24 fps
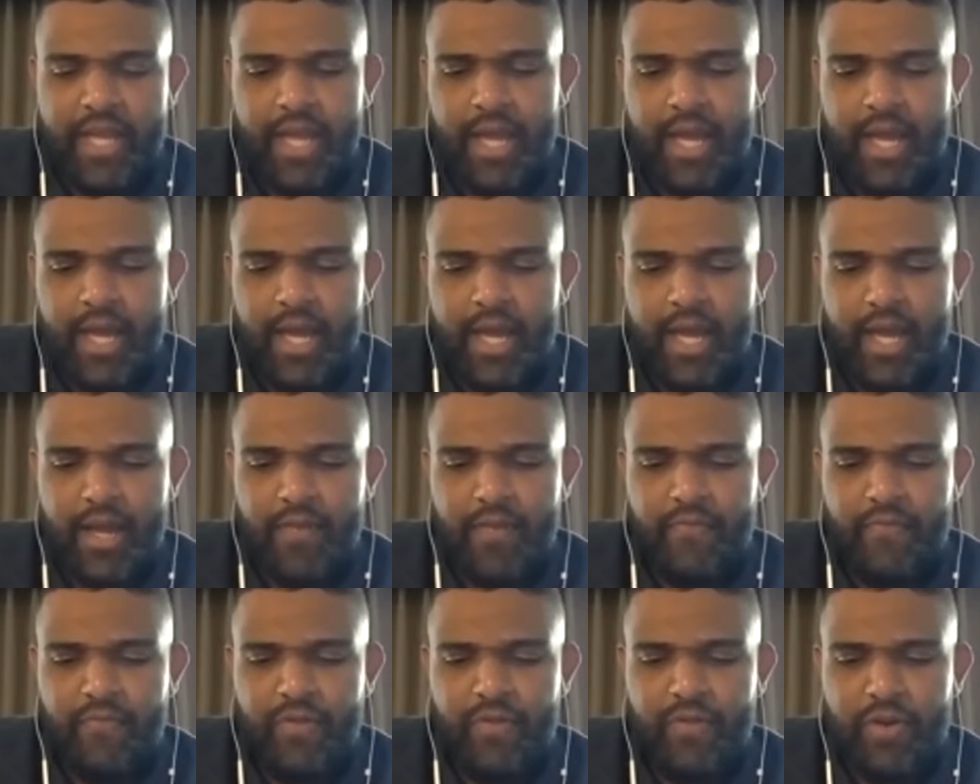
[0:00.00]

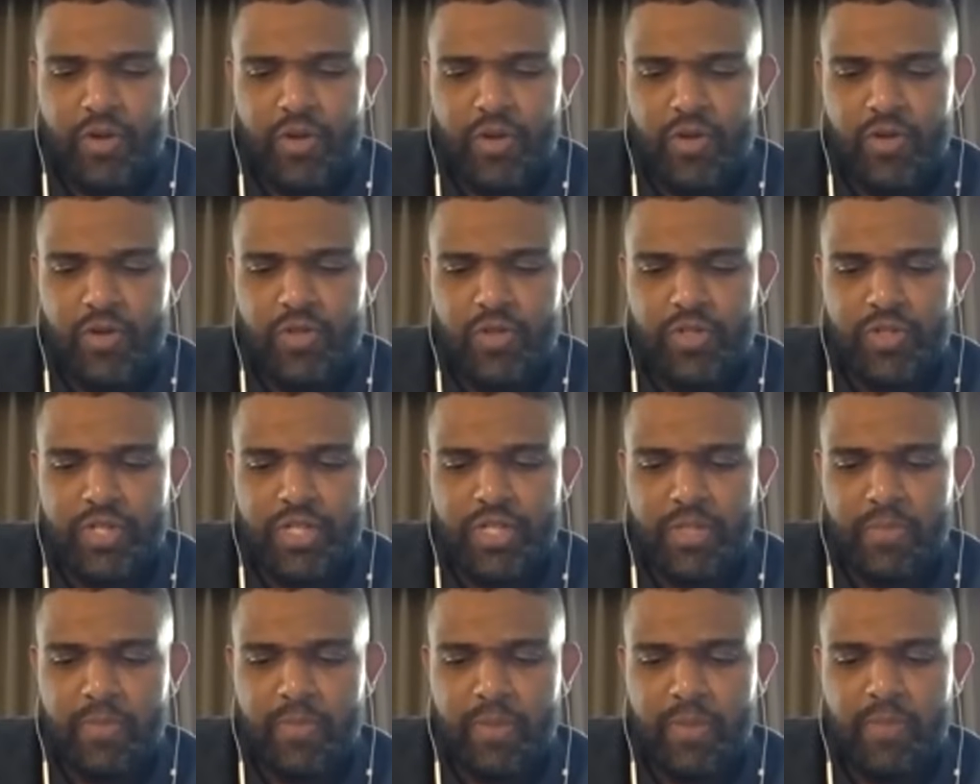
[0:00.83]
for her, she's
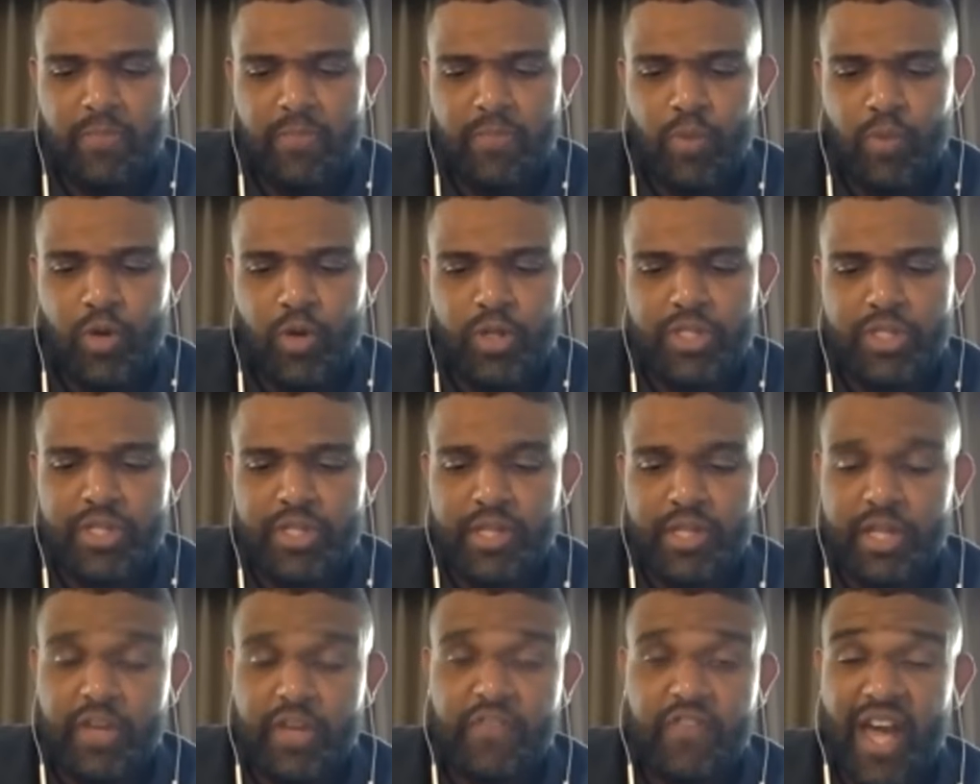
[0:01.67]
a bit more
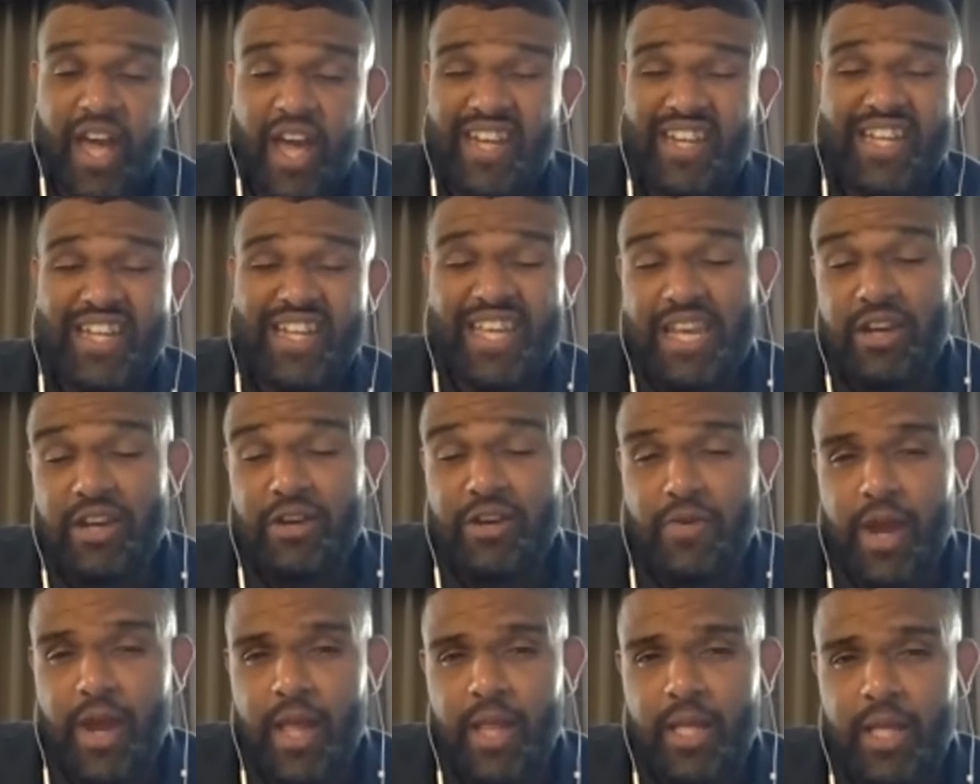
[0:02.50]
solidified in here,
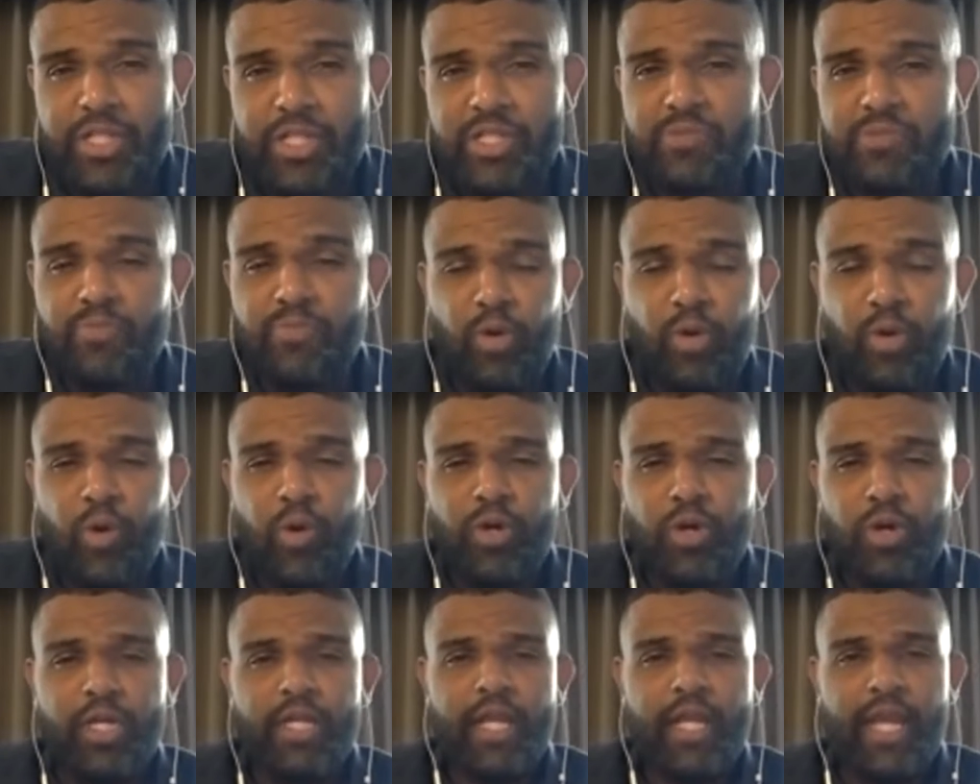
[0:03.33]
right? Like, she's
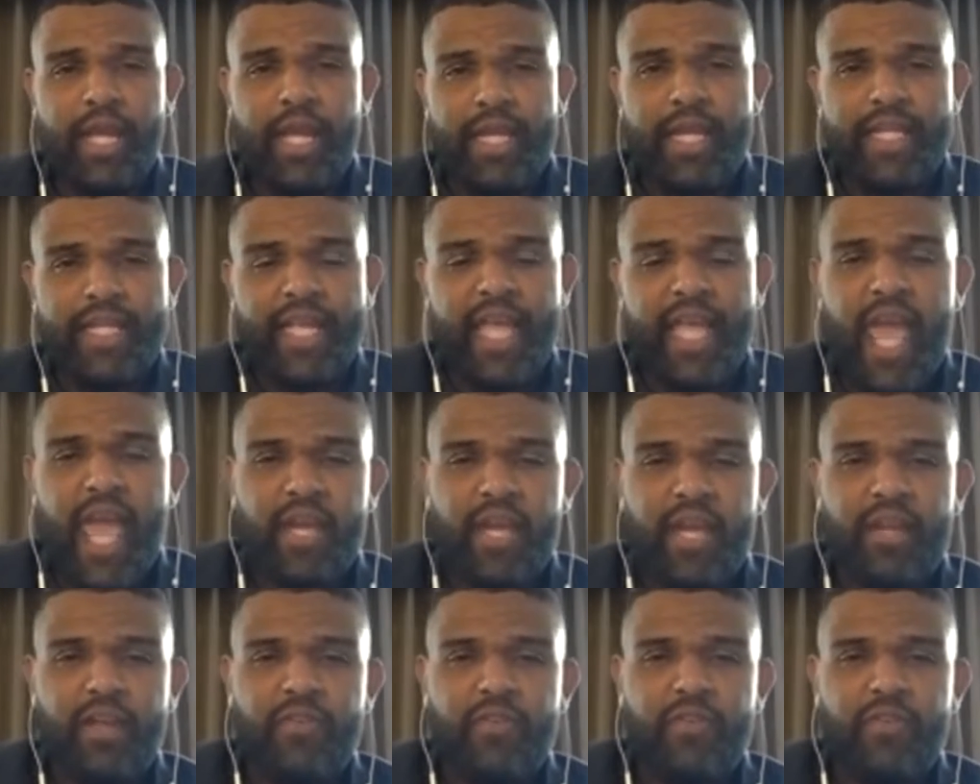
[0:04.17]
born in Canada.